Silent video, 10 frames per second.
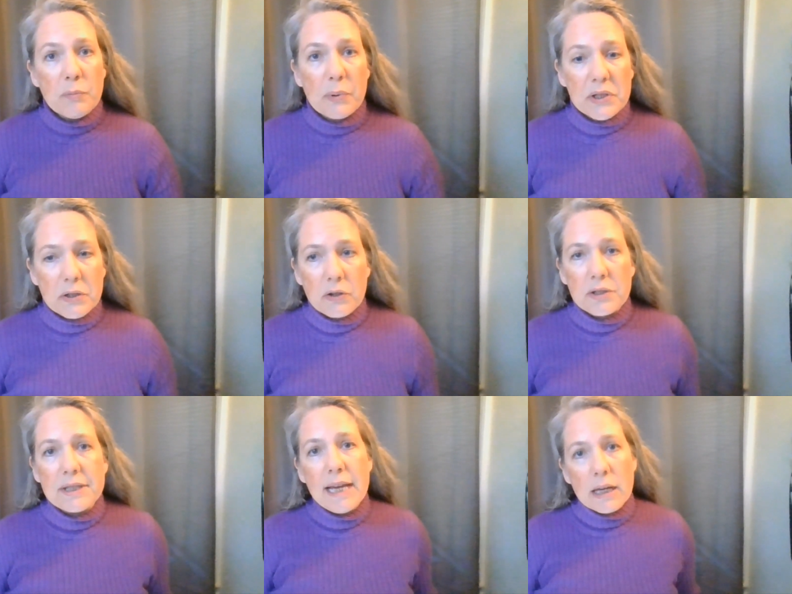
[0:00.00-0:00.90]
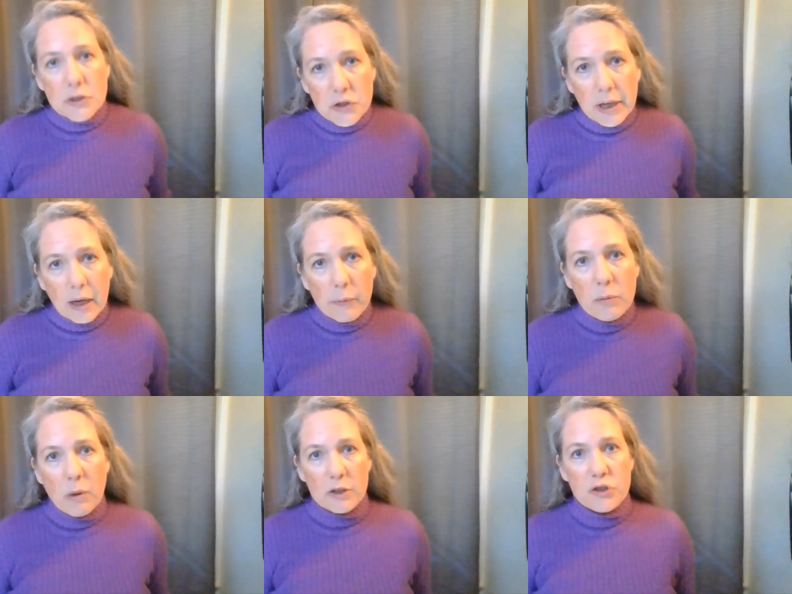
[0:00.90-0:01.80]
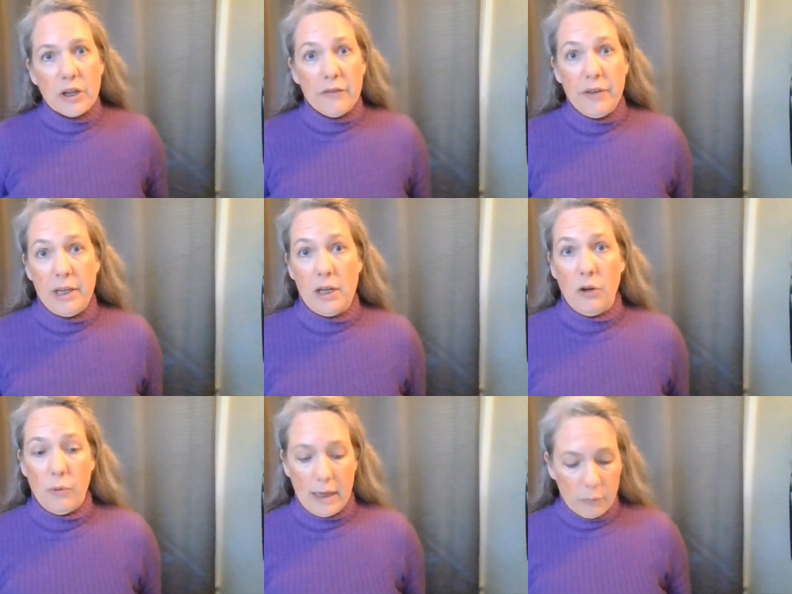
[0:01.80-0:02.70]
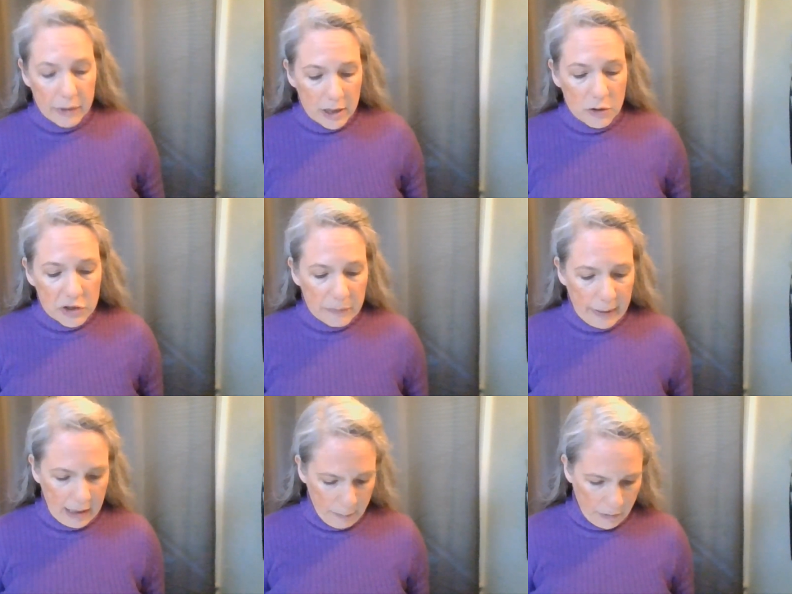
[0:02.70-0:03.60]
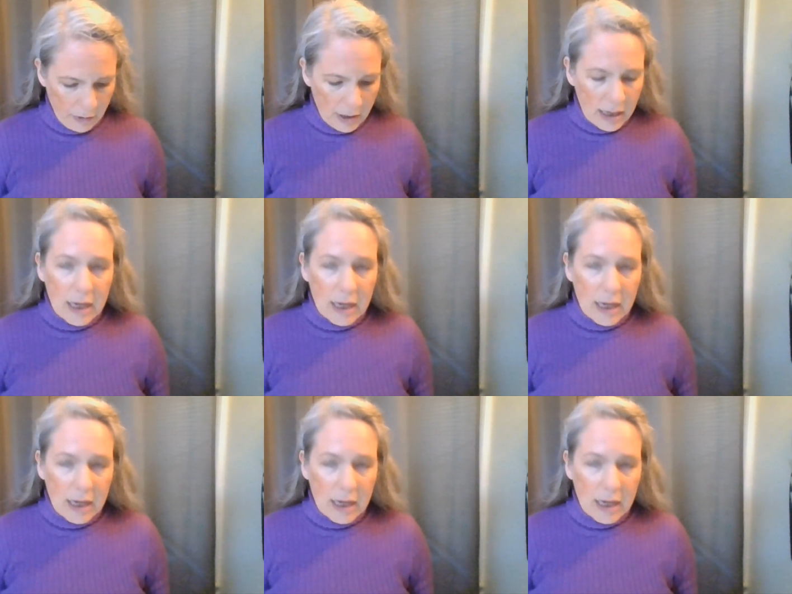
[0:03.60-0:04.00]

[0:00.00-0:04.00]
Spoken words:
Boys and girls, yesterday we watched a video and we used a paper